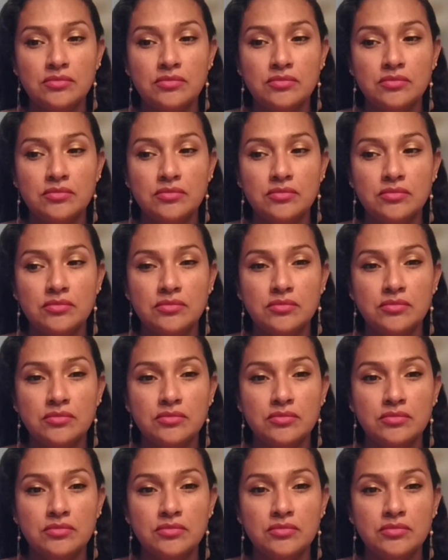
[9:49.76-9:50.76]

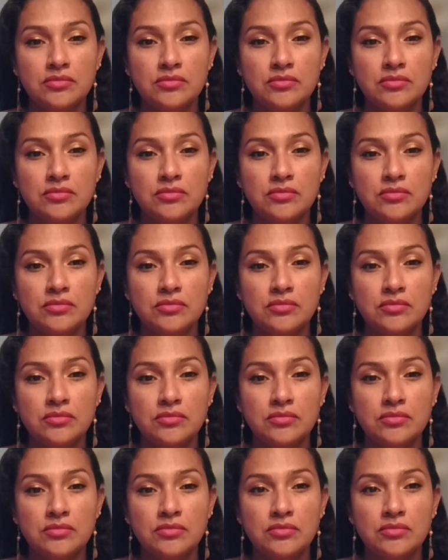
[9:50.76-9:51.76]

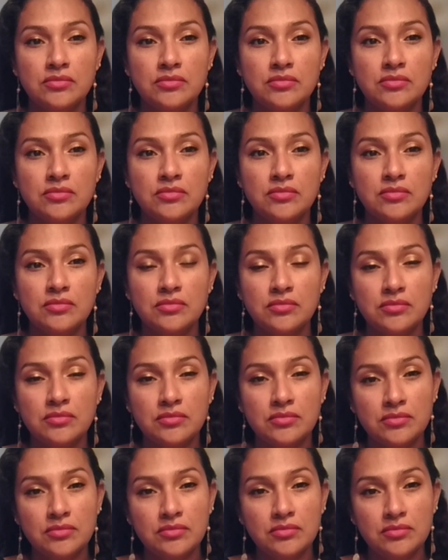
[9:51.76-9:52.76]

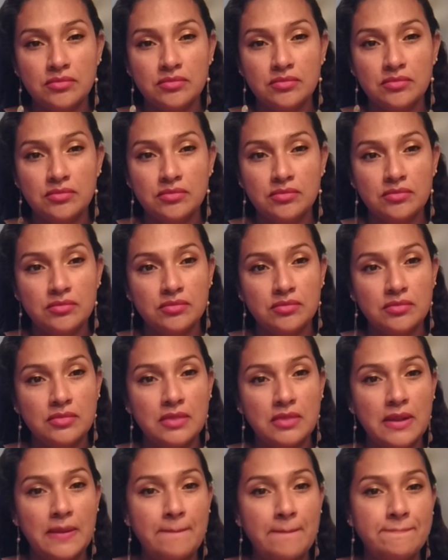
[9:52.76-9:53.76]

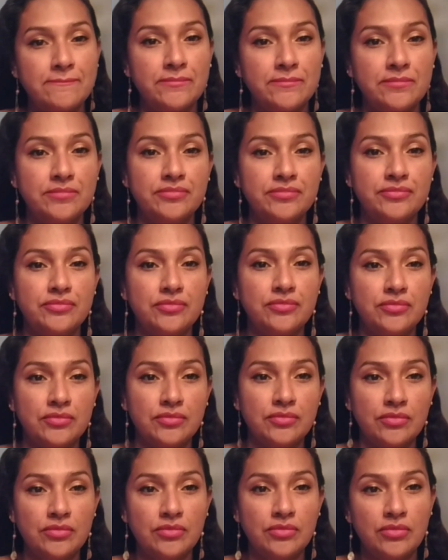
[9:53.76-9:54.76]

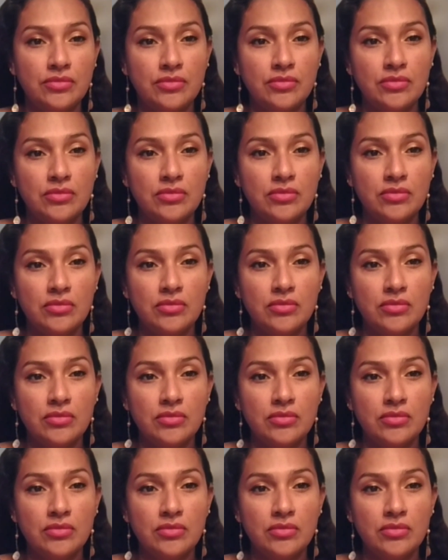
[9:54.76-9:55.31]
(not speaking)